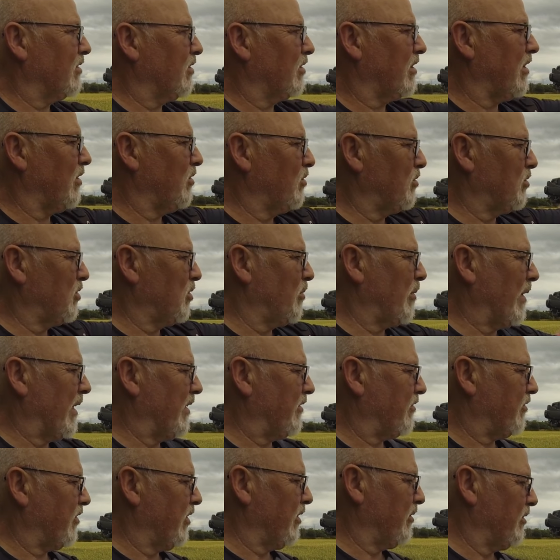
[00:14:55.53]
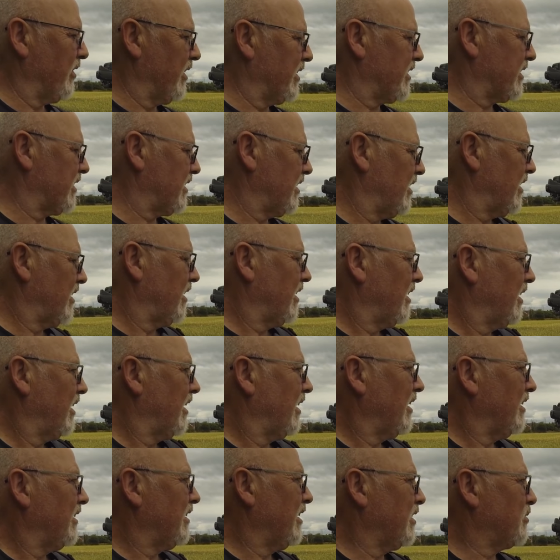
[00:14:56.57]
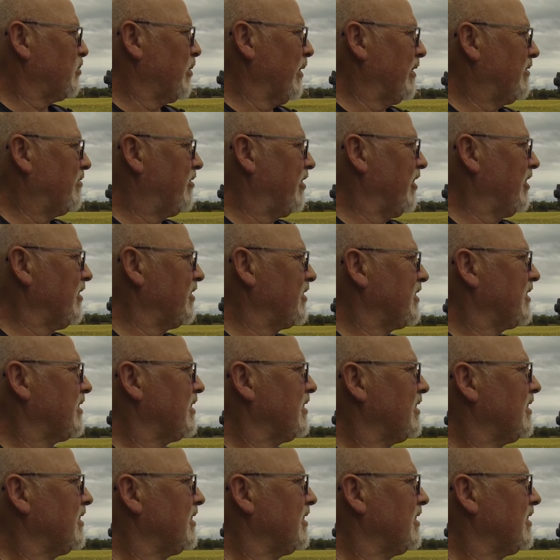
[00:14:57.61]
looking all the way through this wheat field.